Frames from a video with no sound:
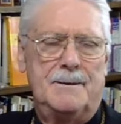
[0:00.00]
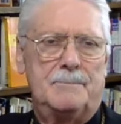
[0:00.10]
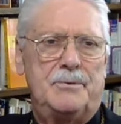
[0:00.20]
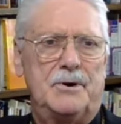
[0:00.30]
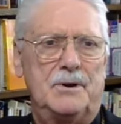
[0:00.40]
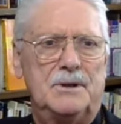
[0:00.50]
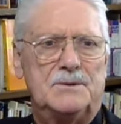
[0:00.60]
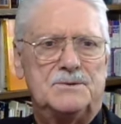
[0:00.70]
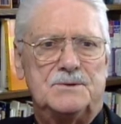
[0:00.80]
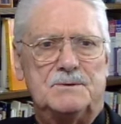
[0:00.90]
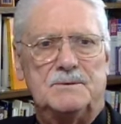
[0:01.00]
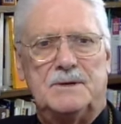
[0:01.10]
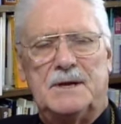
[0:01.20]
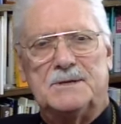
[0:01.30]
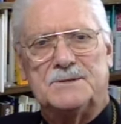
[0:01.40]
Paul is
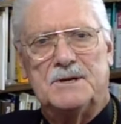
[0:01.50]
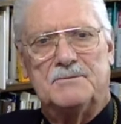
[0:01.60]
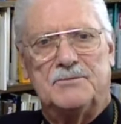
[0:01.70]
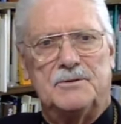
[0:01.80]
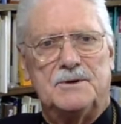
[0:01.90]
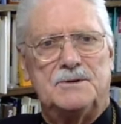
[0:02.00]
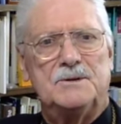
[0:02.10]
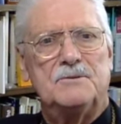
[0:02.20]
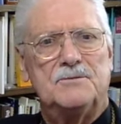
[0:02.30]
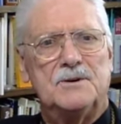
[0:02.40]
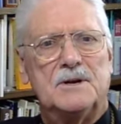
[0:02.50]
asking for a different